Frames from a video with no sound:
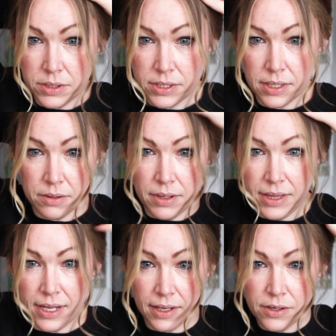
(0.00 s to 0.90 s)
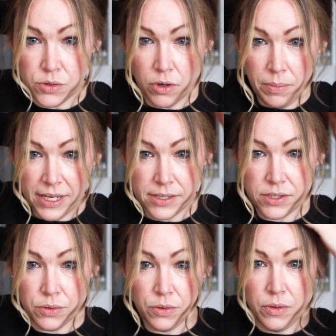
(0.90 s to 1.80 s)
Just going to run that control
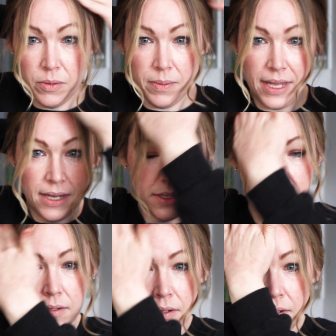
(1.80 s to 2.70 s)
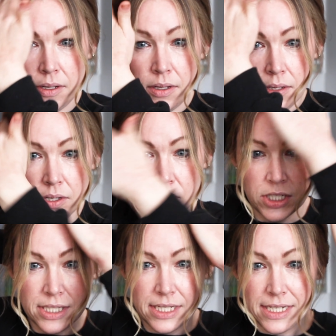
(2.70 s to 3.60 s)
paste through a bit
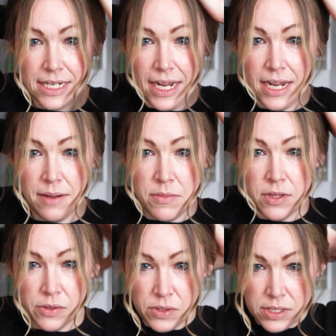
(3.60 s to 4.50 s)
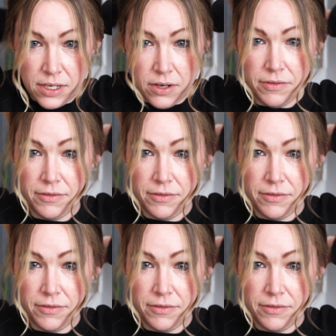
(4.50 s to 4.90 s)
just to tame those little